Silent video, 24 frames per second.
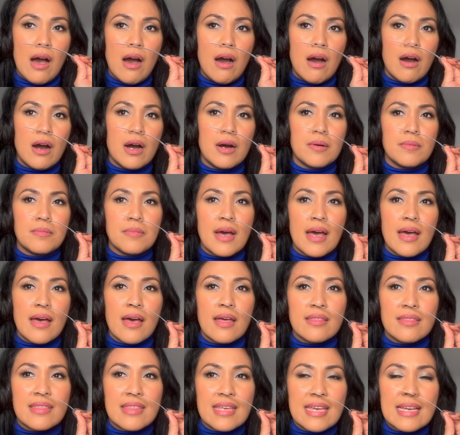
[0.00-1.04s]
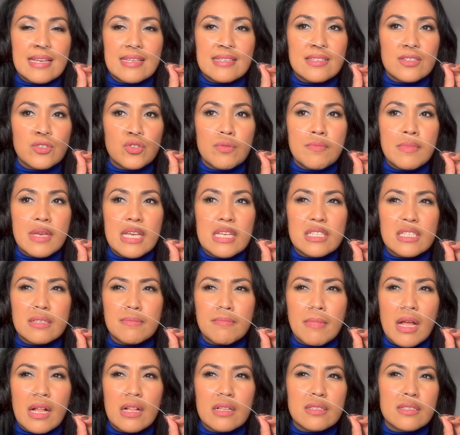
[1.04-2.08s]
um, this to me
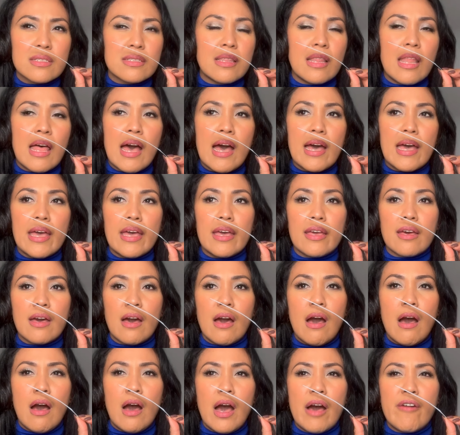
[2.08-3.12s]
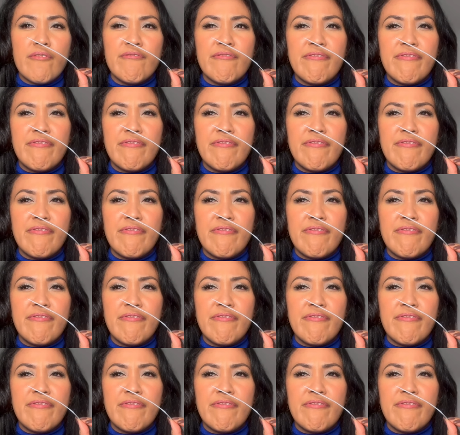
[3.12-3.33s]
smells like a